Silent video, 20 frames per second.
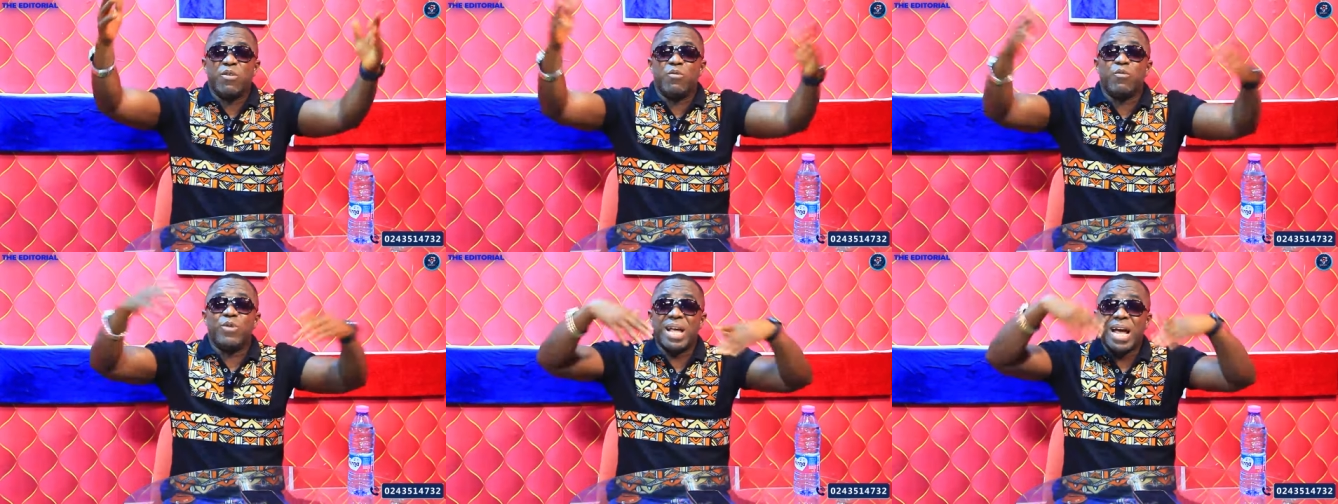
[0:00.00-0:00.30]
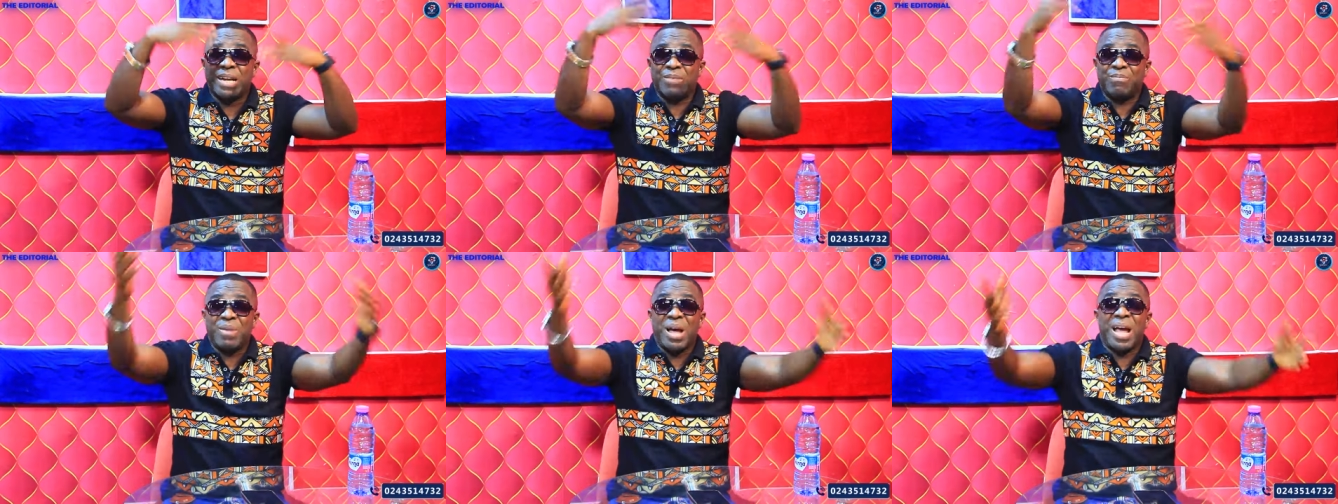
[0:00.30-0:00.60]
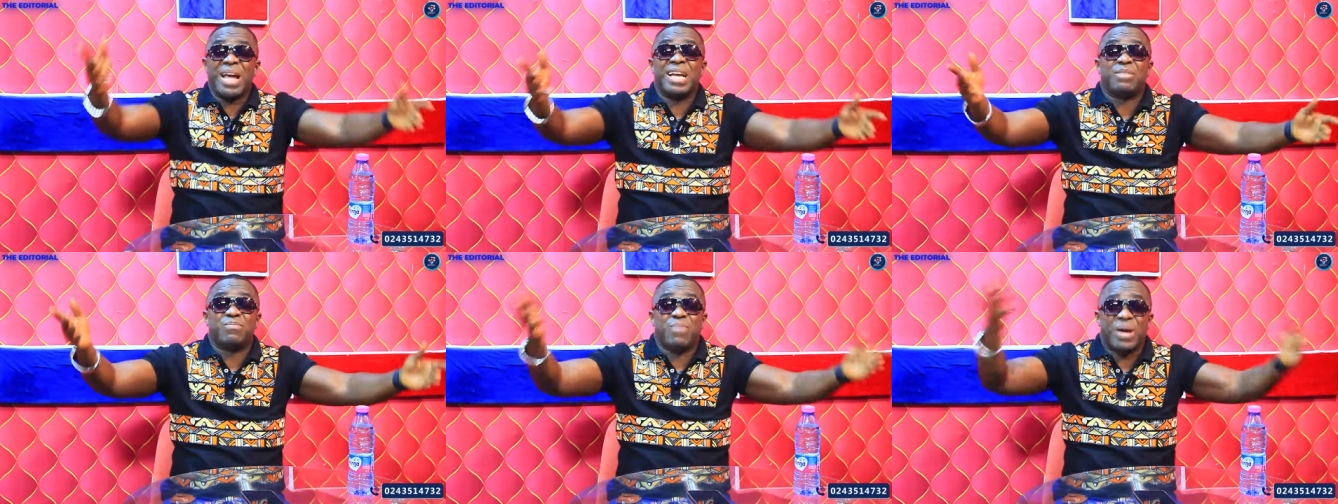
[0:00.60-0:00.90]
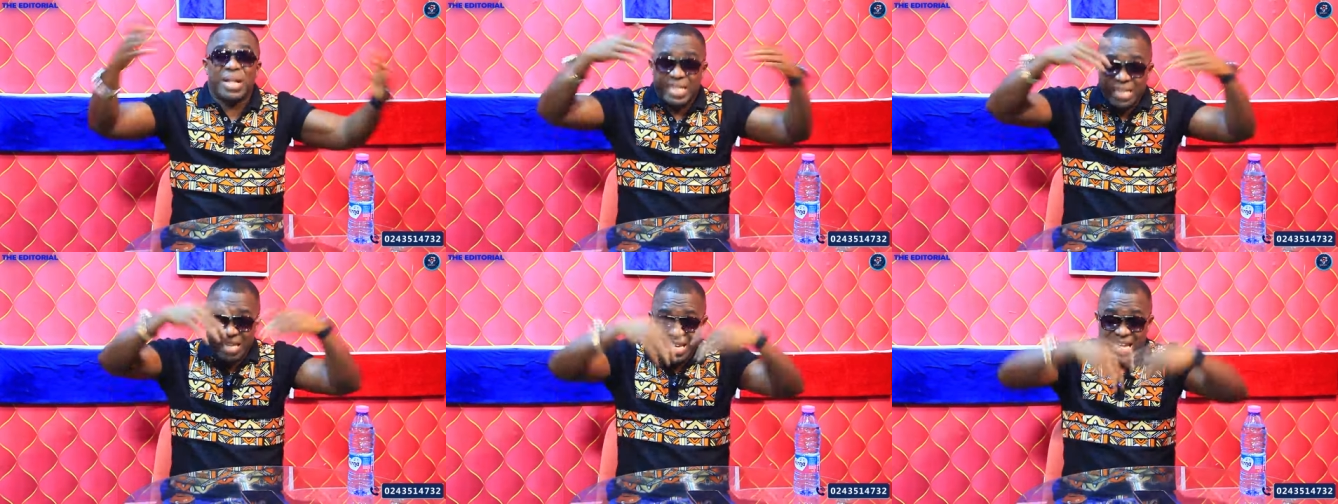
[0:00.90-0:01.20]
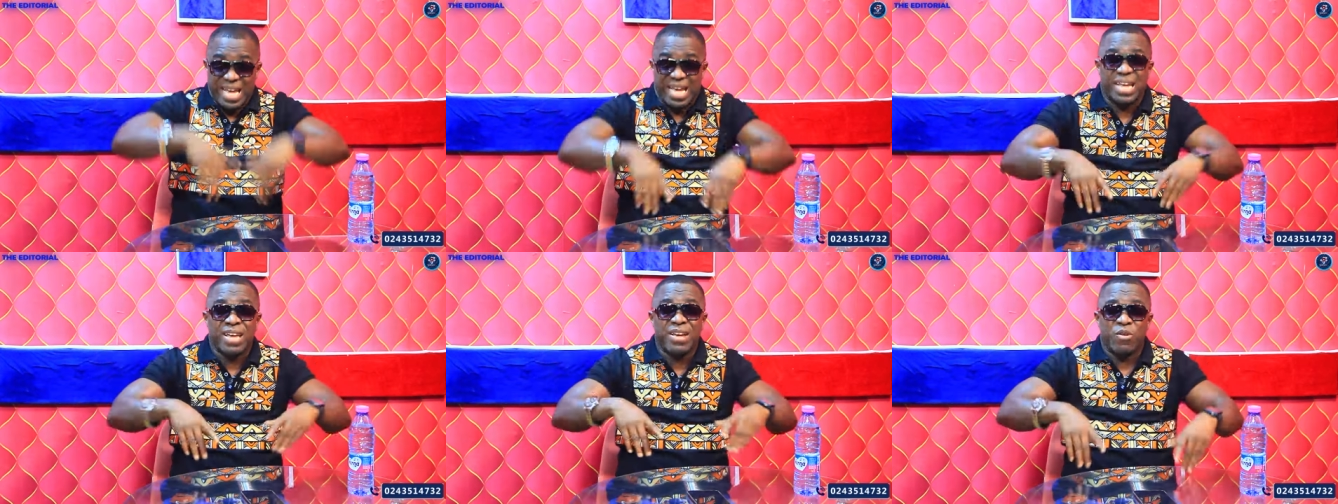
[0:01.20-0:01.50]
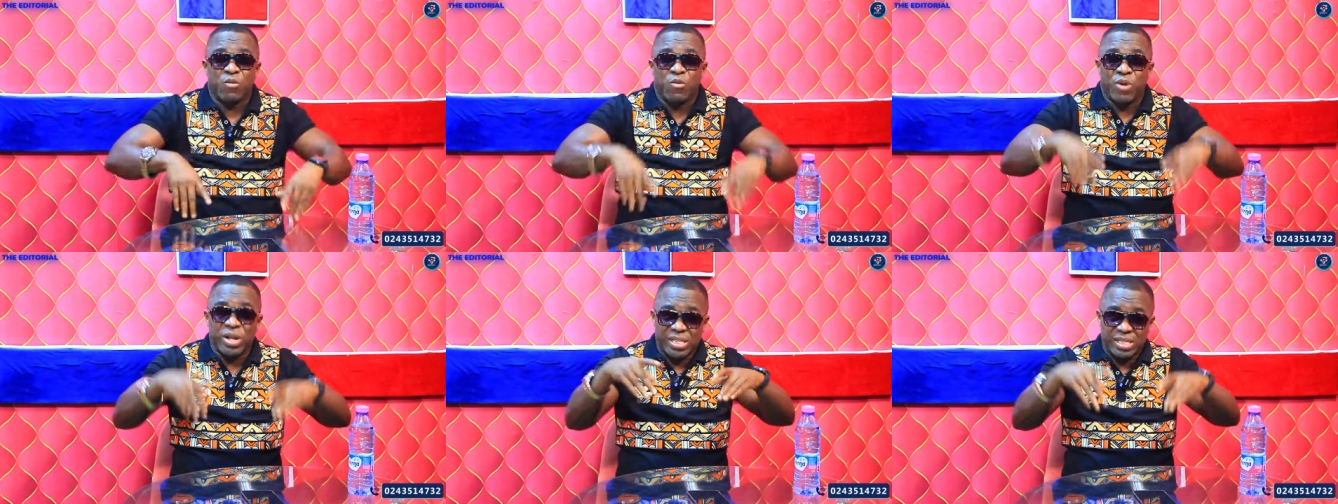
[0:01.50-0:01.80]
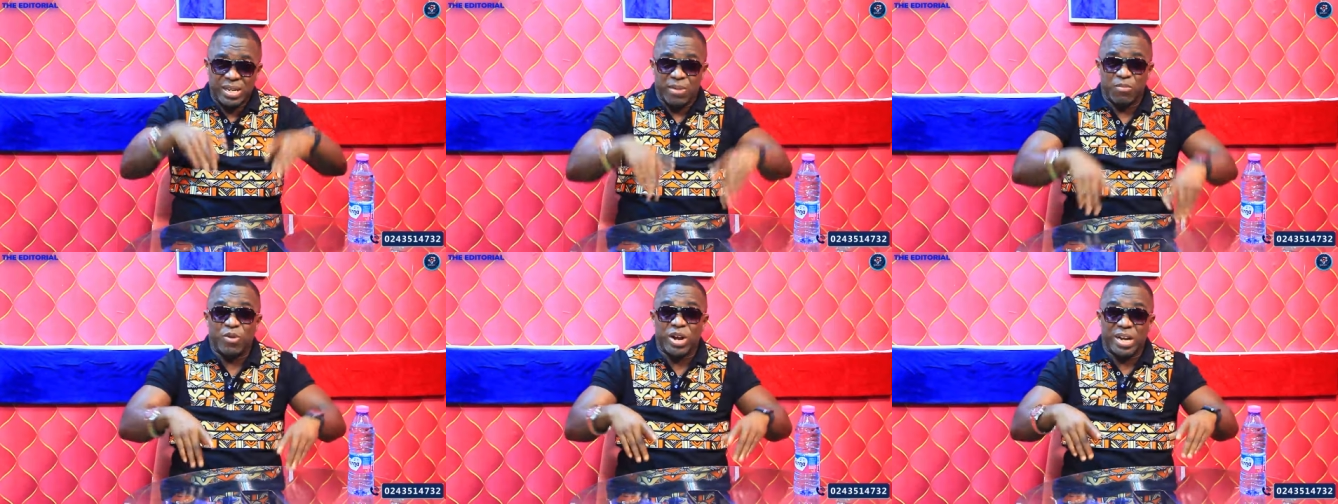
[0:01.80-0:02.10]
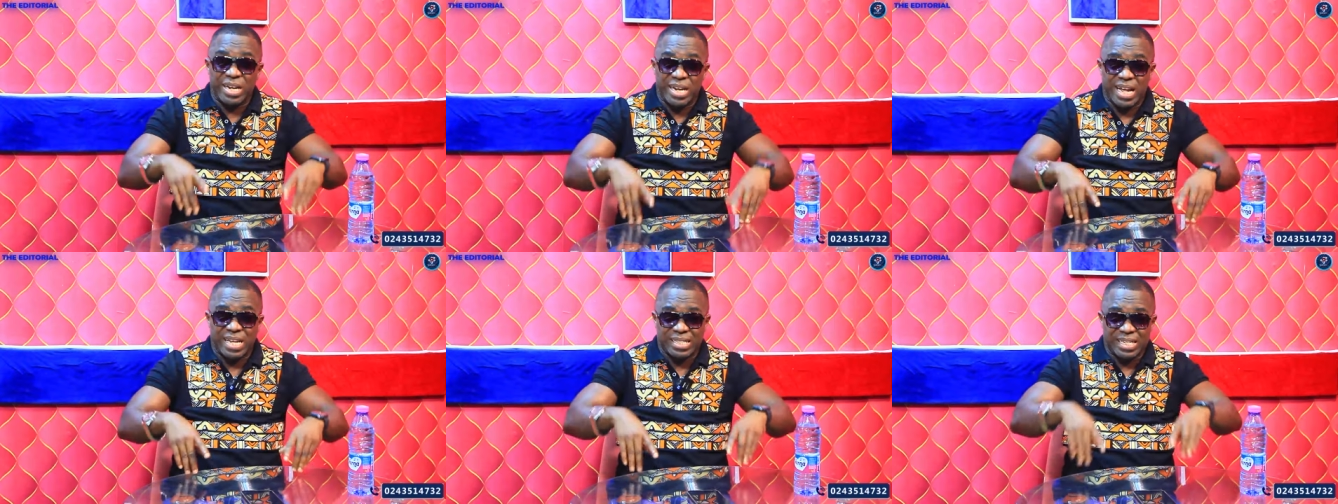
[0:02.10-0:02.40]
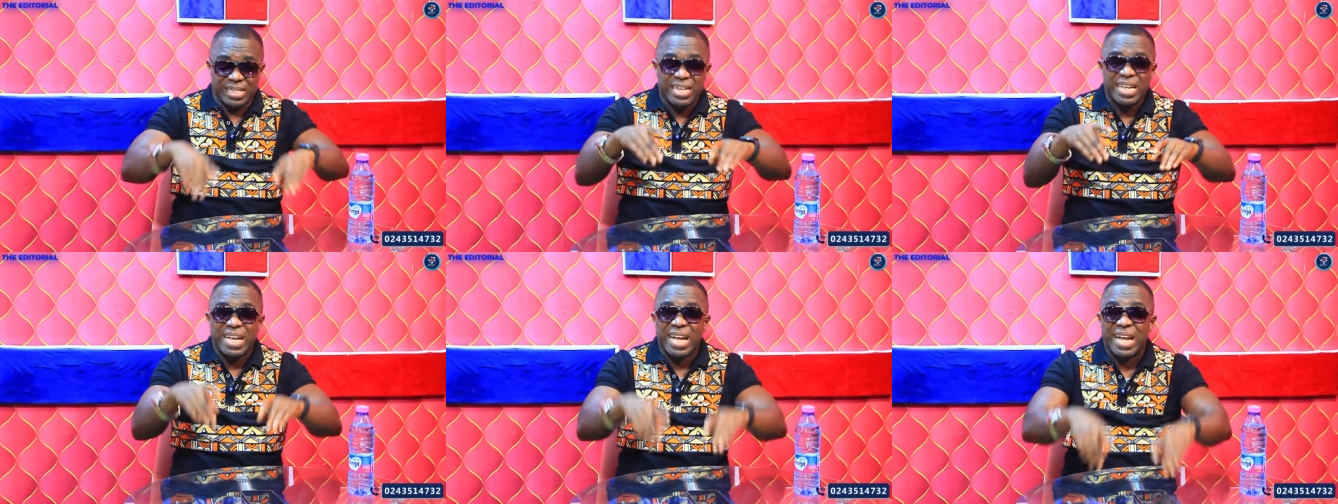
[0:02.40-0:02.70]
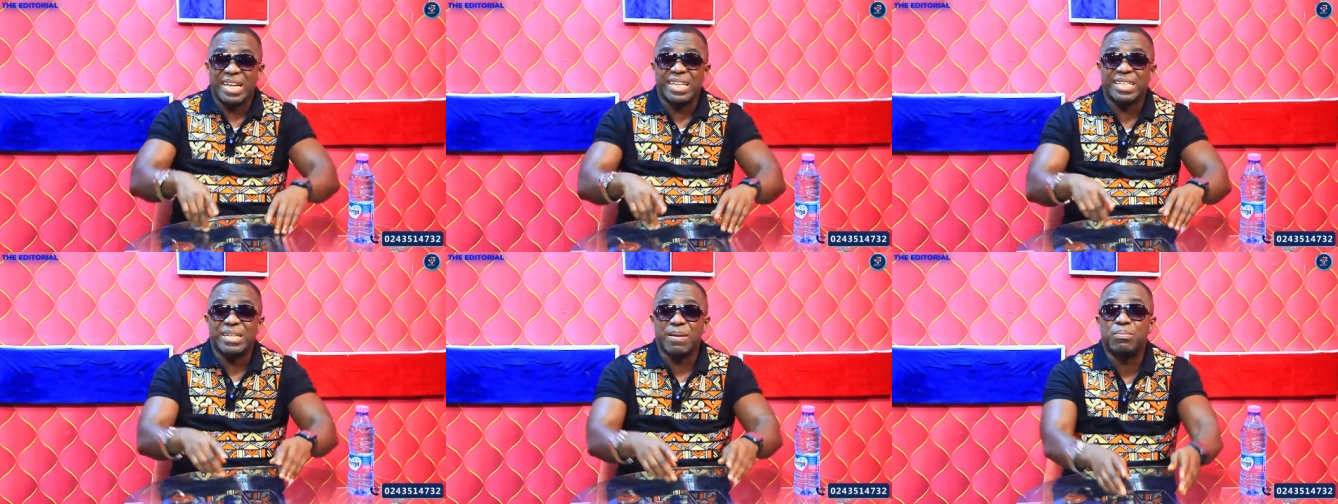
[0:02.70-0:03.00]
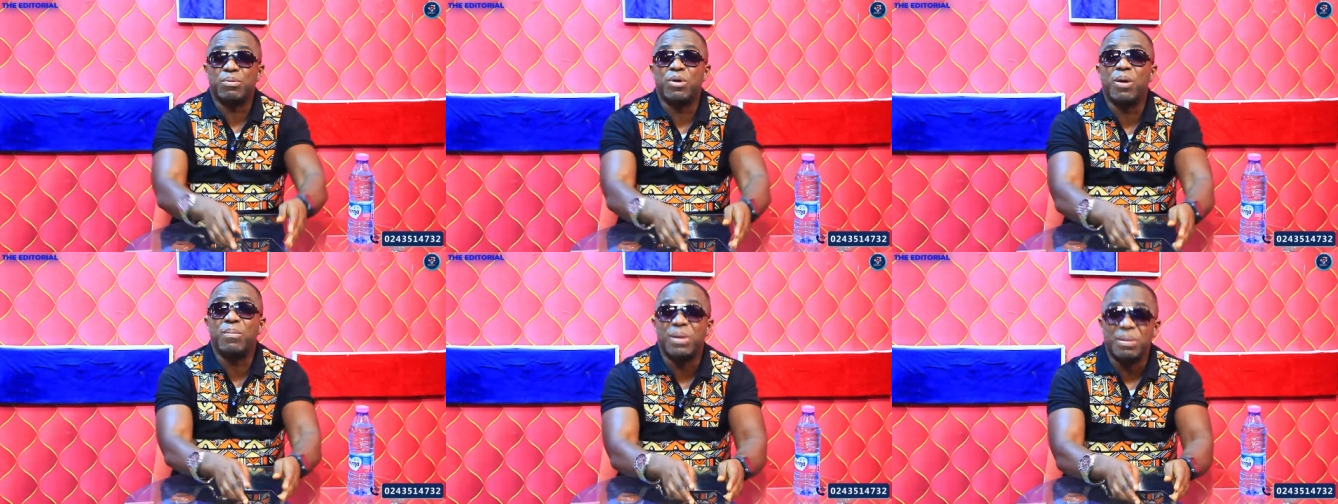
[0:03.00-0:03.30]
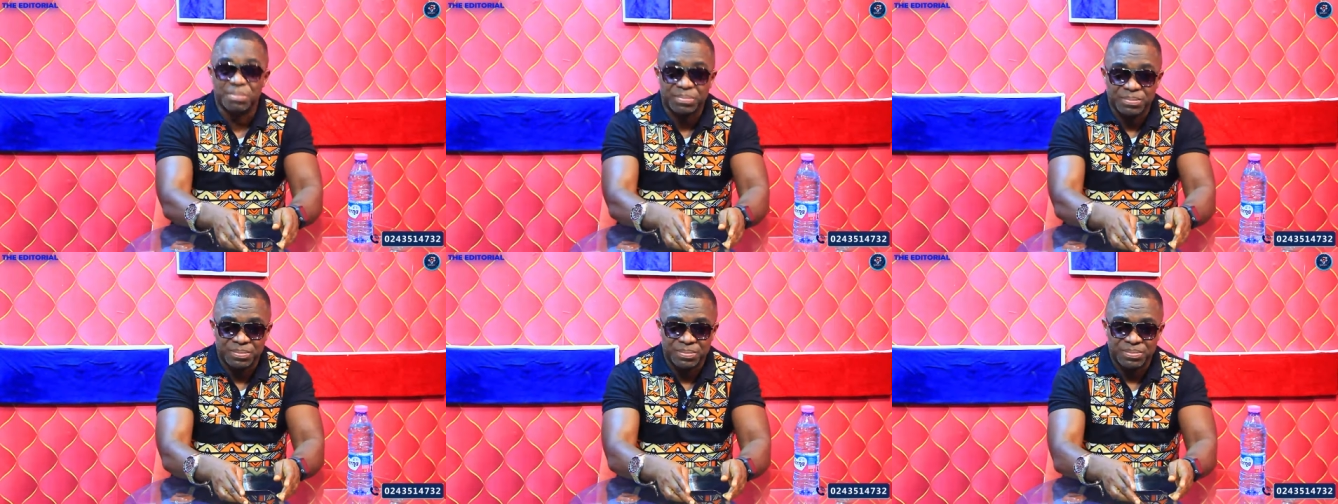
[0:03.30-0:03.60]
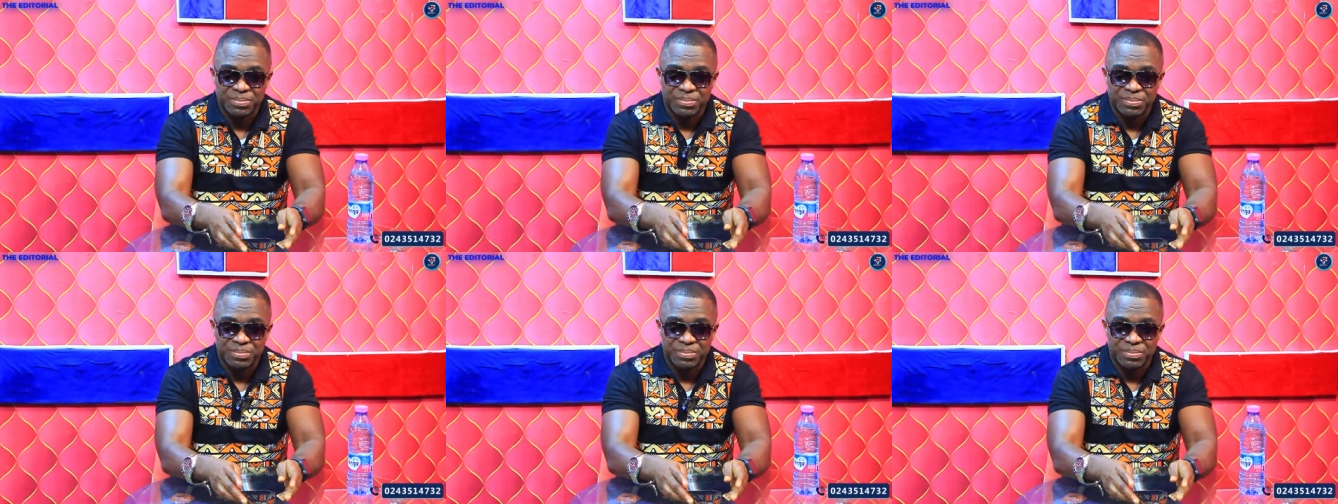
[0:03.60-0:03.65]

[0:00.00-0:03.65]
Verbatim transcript: We admire it. But here, when someone does it, it is a problem.